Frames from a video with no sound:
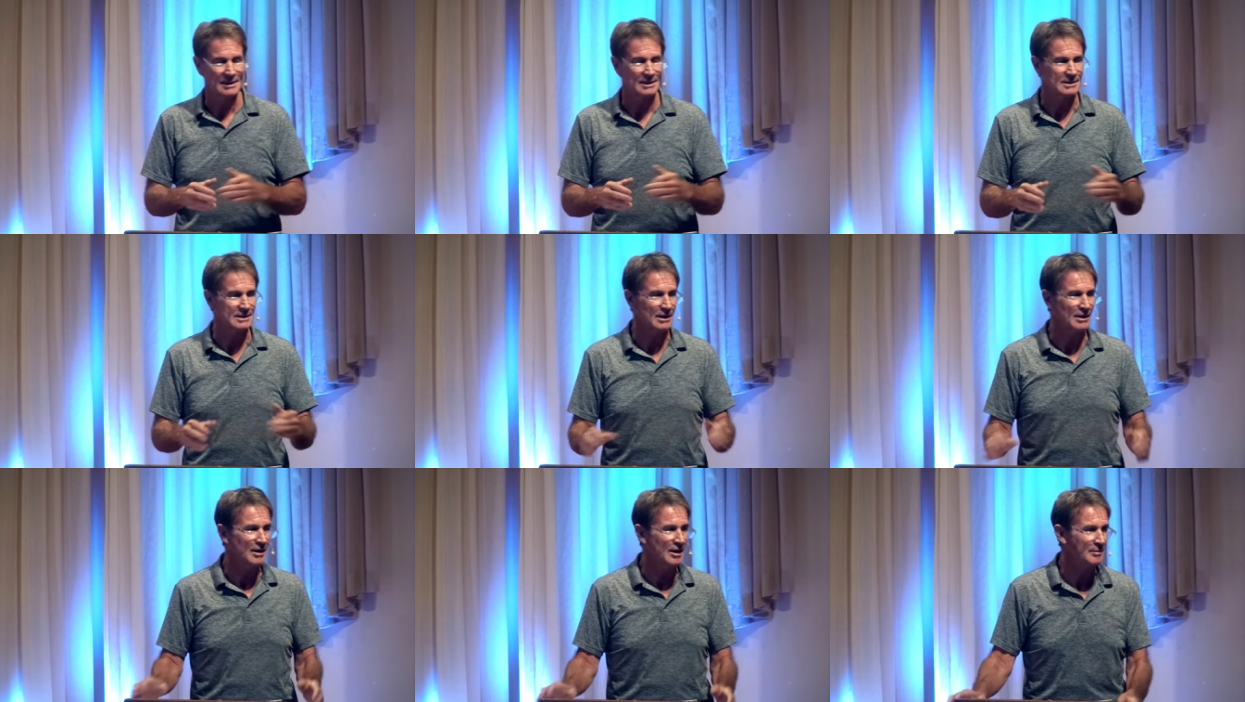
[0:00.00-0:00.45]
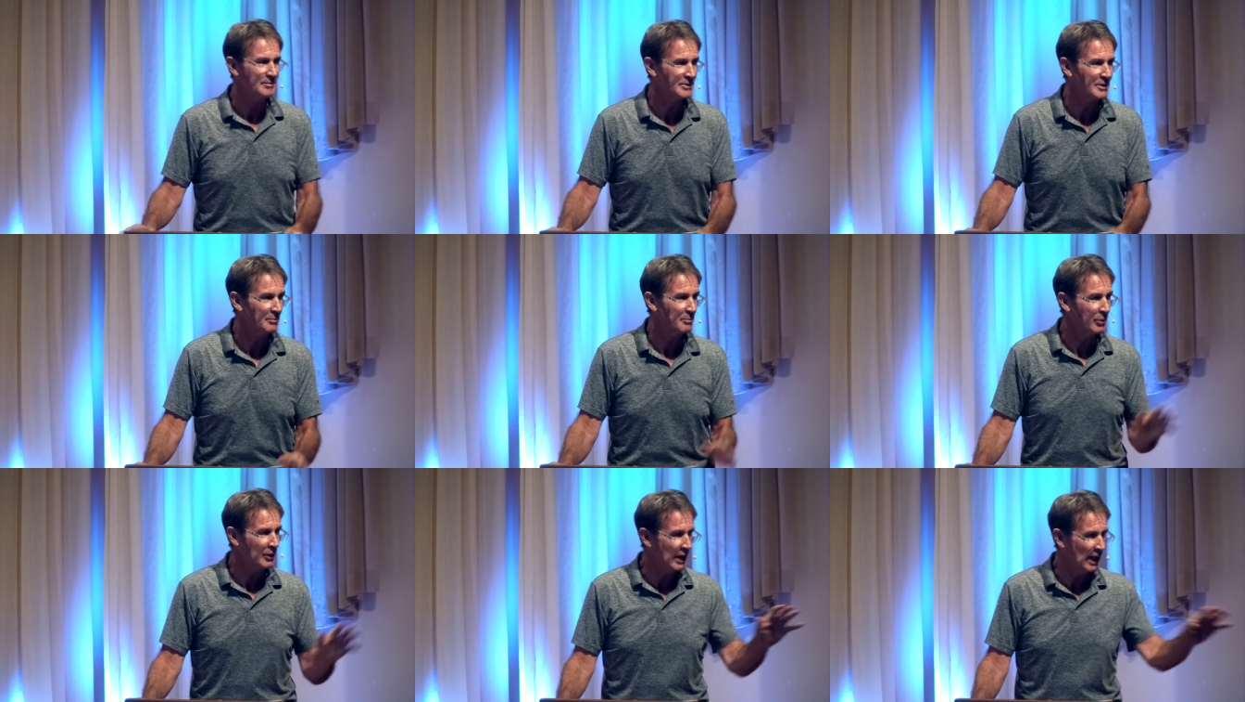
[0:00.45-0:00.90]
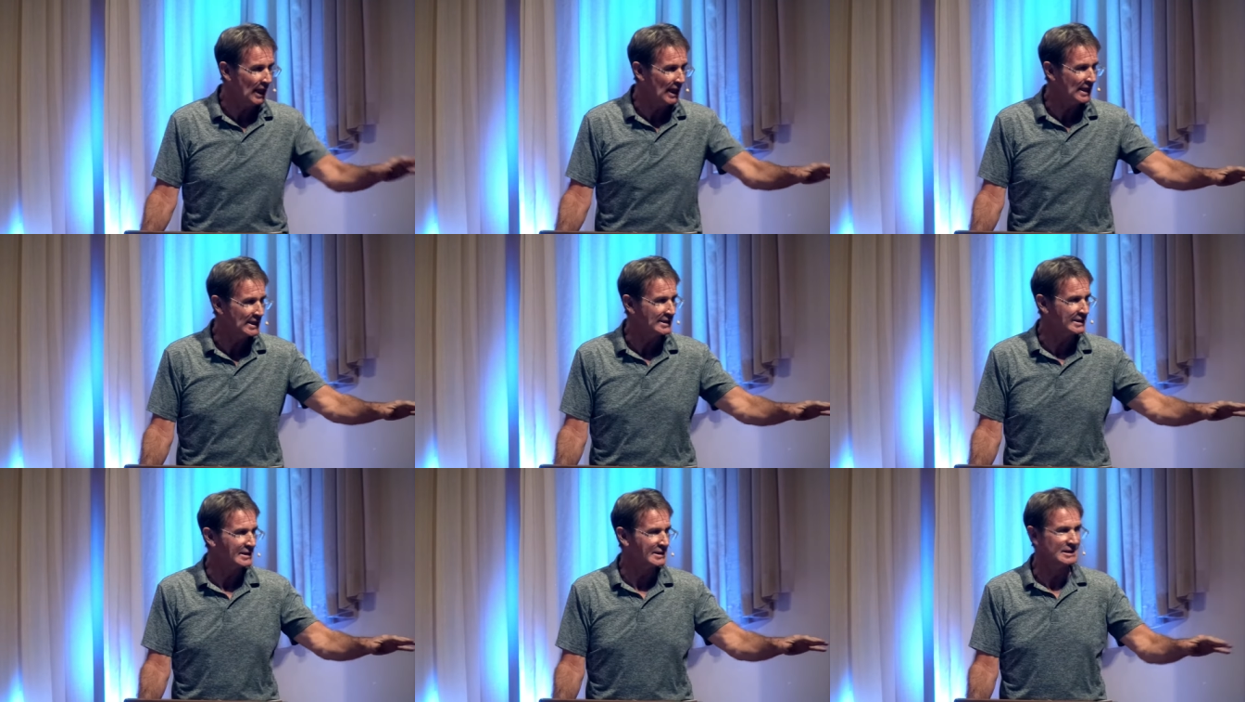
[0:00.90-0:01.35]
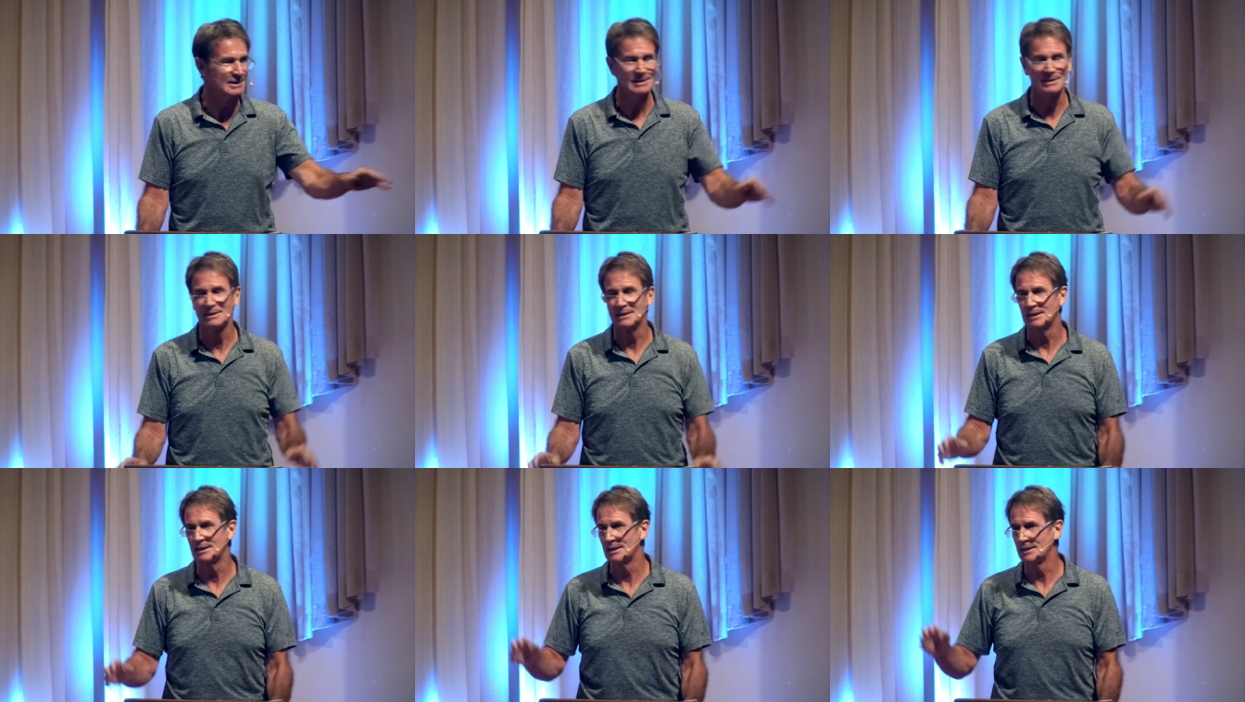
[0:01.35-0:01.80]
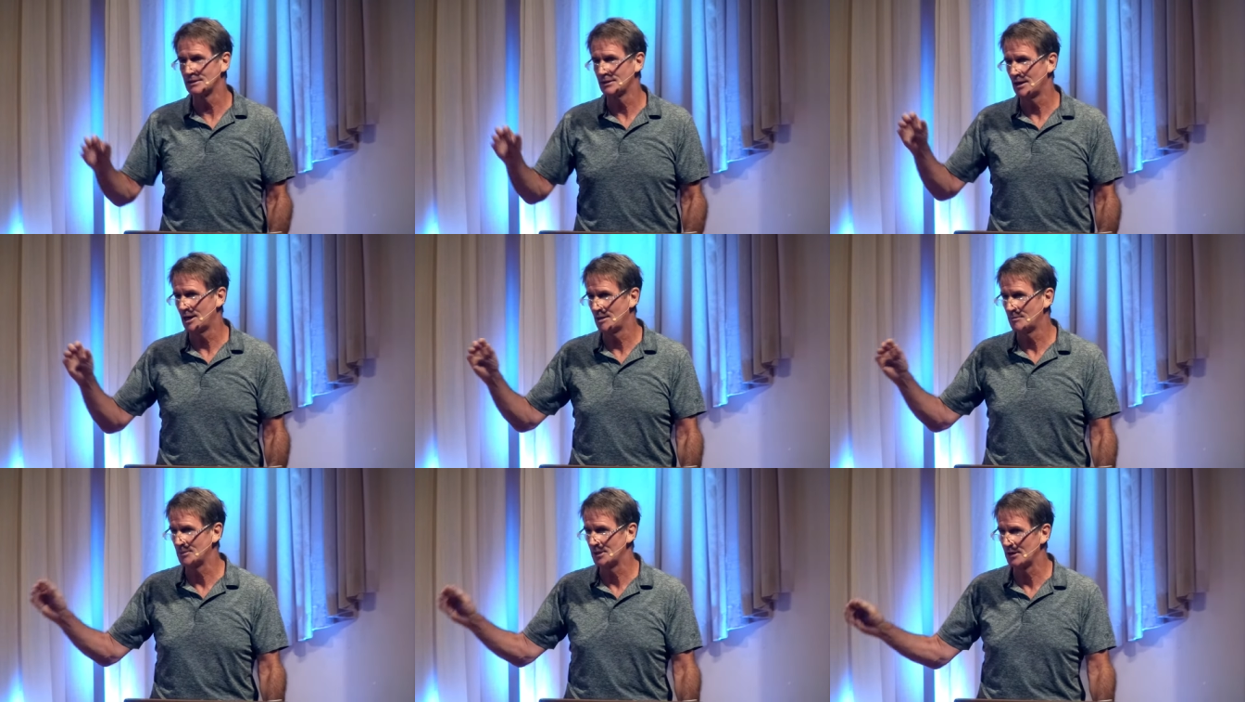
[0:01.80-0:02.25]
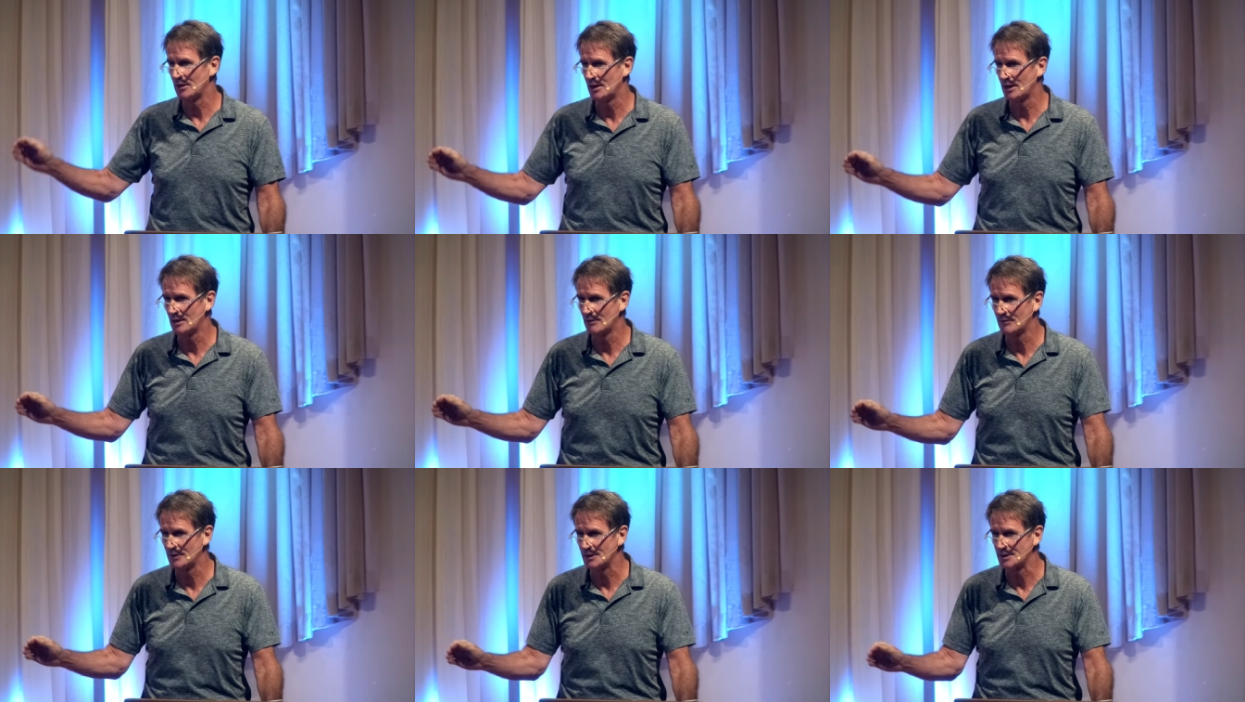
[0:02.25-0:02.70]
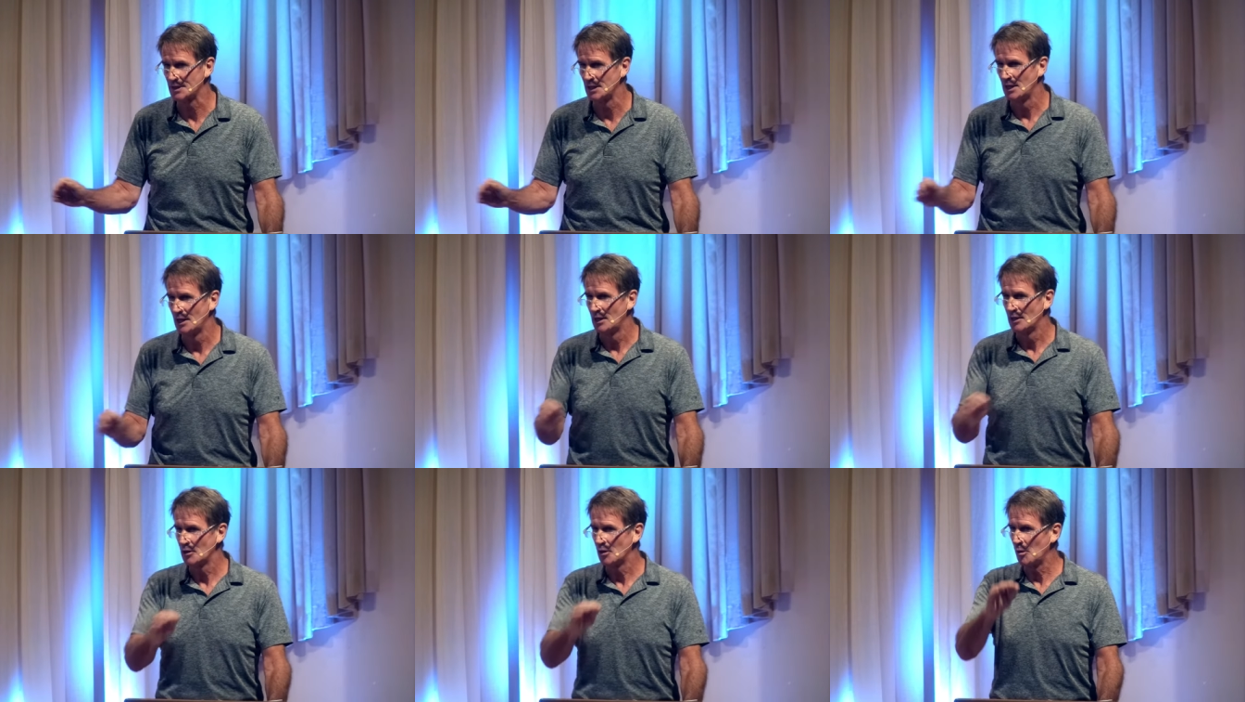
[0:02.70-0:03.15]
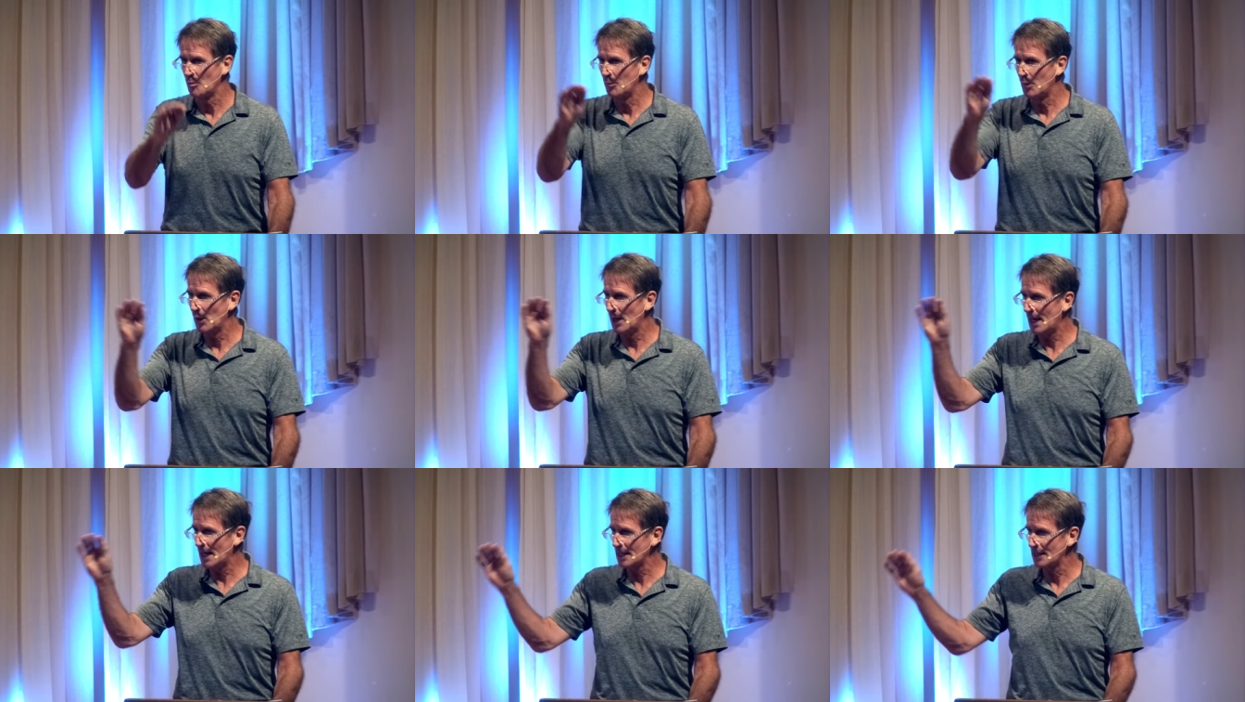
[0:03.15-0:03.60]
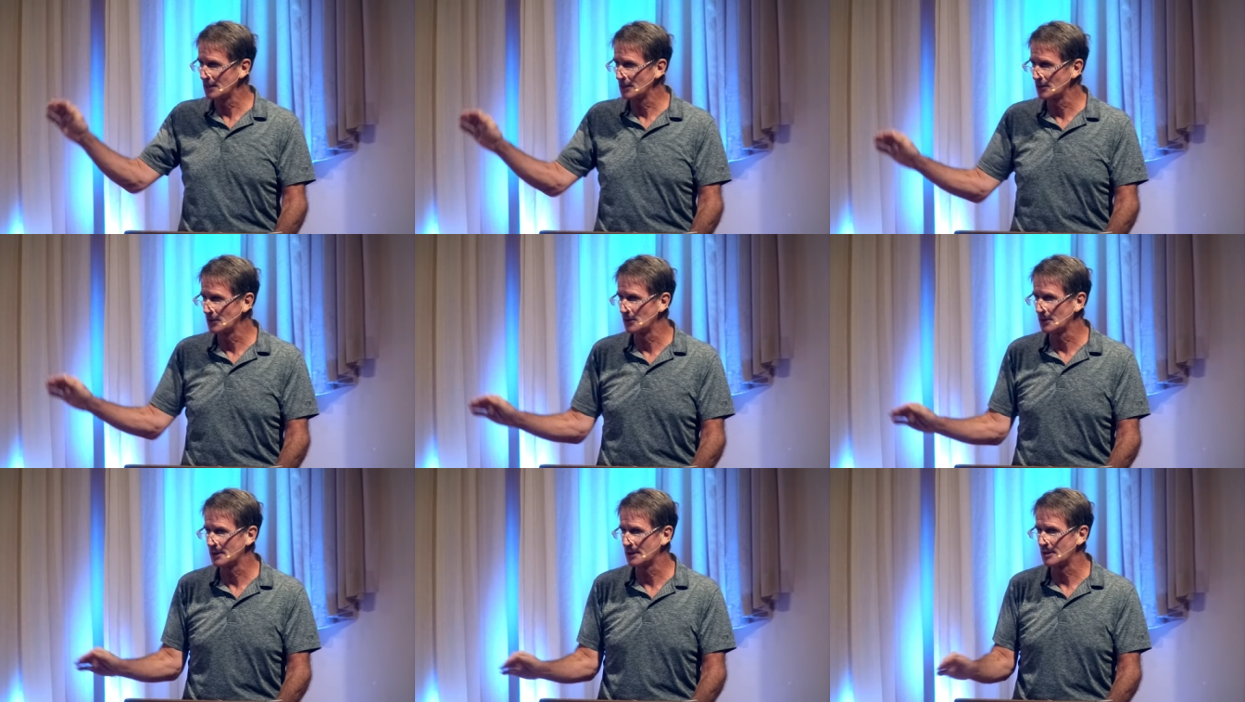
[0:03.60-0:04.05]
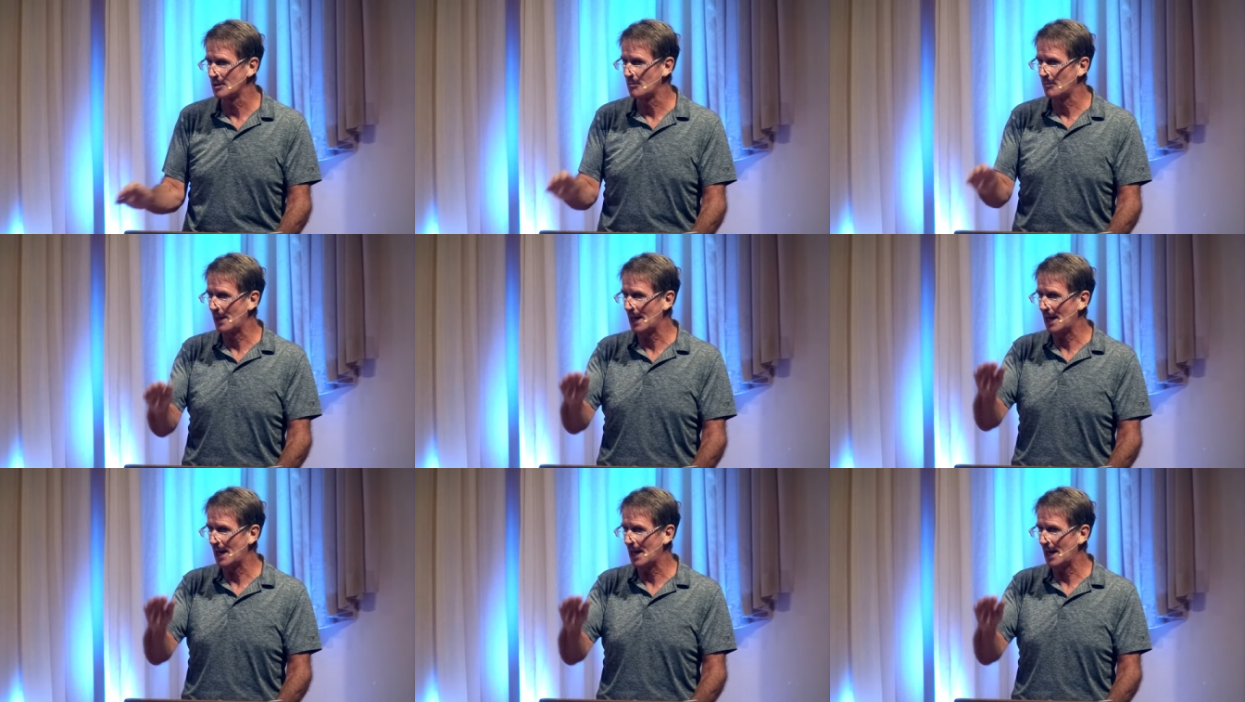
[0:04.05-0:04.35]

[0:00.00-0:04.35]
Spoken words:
a time to plant and a time to harvest. Go back and look at the